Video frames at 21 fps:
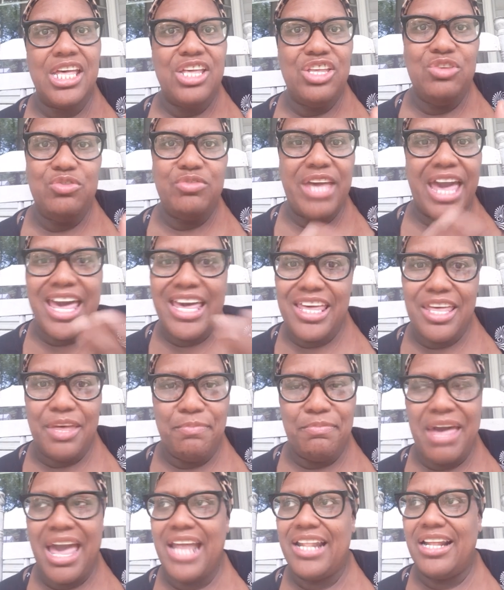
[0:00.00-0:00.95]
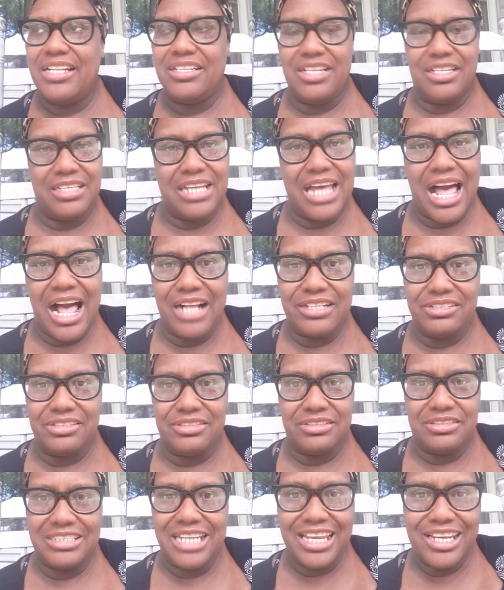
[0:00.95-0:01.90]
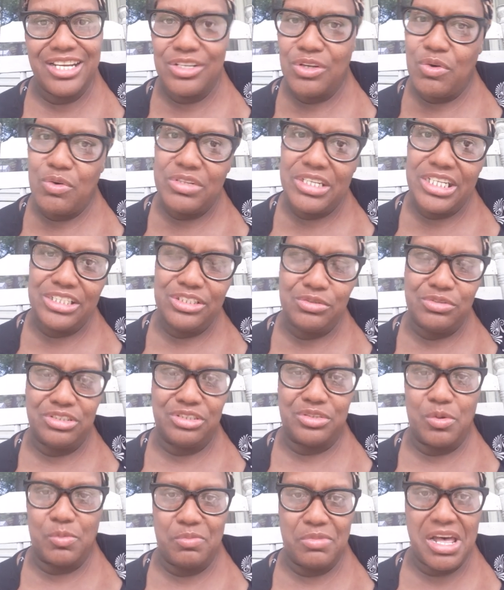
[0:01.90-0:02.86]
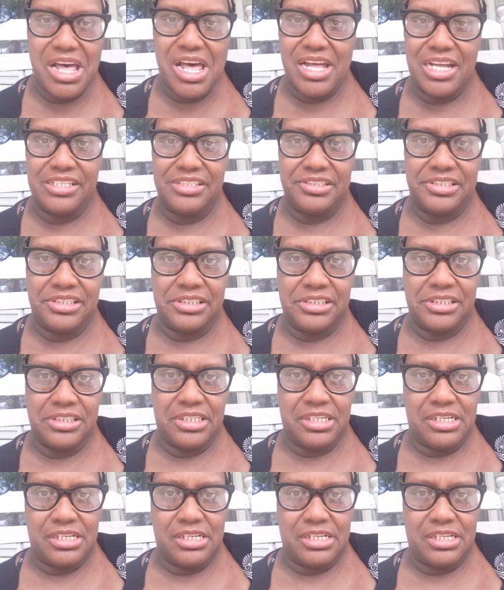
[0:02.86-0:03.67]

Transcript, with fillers: you can't get mad at the doctors. They can only do so much,